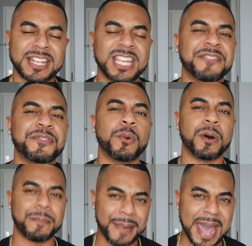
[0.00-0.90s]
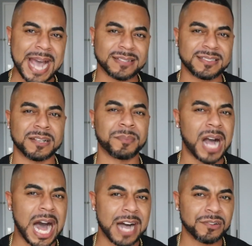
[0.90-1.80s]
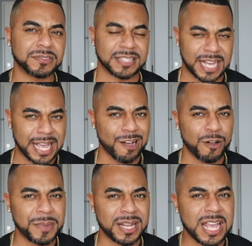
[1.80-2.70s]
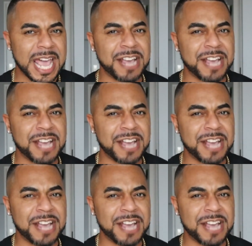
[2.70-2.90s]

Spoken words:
and they give you a bat, some goggles, and a helmet,